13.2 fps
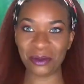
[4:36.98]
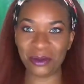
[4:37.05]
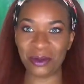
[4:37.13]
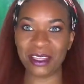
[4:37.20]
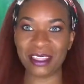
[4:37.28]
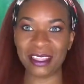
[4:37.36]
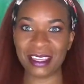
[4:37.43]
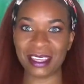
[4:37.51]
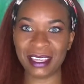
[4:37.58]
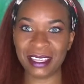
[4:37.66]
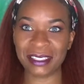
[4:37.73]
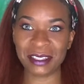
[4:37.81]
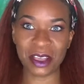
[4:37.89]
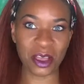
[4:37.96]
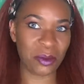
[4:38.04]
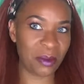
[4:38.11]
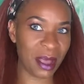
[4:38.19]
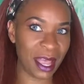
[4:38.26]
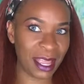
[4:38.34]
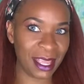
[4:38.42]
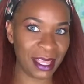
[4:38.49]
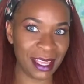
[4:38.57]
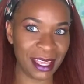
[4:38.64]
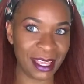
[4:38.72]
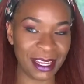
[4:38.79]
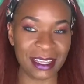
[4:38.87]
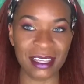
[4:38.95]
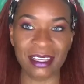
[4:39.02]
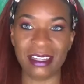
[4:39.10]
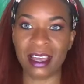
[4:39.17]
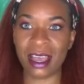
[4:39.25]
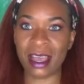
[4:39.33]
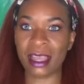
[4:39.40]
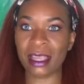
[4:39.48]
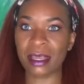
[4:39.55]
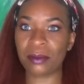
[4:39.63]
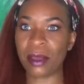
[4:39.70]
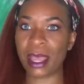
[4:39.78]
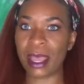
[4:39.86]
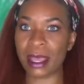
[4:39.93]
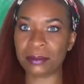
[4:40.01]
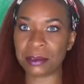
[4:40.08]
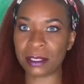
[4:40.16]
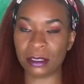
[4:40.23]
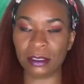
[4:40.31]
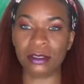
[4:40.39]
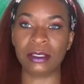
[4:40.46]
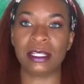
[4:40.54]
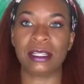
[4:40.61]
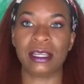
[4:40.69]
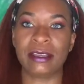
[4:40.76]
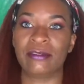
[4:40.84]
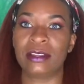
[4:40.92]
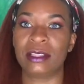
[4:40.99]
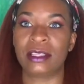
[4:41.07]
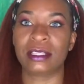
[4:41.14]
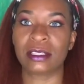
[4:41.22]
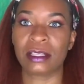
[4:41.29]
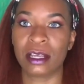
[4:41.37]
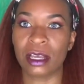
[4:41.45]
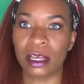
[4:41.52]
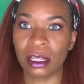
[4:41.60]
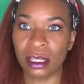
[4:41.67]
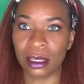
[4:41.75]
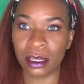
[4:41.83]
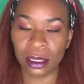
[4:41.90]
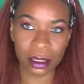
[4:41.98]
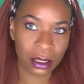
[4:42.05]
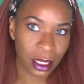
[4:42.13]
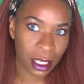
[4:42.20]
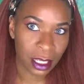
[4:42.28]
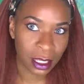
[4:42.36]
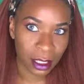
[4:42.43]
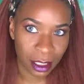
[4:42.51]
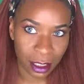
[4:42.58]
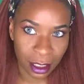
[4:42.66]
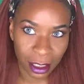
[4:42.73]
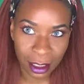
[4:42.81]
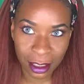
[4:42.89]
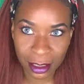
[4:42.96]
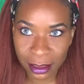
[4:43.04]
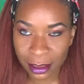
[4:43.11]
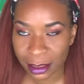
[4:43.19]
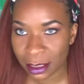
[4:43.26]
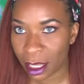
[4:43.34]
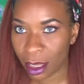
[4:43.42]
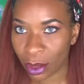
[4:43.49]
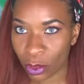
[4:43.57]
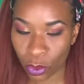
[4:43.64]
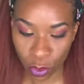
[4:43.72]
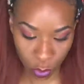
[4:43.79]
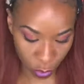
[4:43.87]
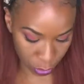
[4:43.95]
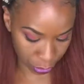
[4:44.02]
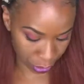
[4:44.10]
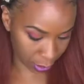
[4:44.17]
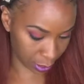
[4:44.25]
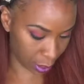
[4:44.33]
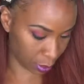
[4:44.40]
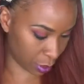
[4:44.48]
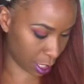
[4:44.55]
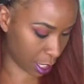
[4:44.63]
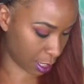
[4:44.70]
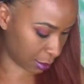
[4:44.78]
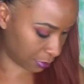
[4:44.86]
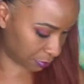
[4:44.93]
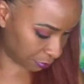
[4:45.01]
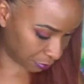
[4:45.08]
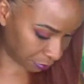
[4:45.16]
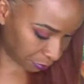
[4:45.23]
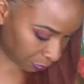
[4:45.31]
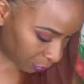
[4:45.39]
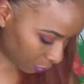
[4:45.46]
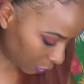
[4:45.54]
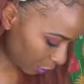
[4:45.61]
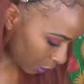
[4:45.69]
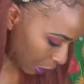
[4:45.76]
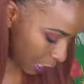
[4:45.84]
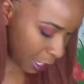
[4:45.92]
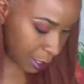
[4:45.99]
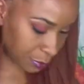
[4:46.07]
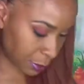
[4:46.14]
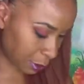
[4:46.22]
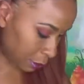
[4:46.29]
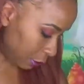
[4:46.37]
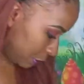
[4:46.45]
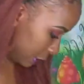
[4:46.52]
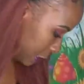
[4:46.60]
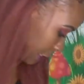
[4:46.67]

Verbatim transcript: with this on my head, and I am absolutely loving it. This color is gorgeous, okay? I absolutely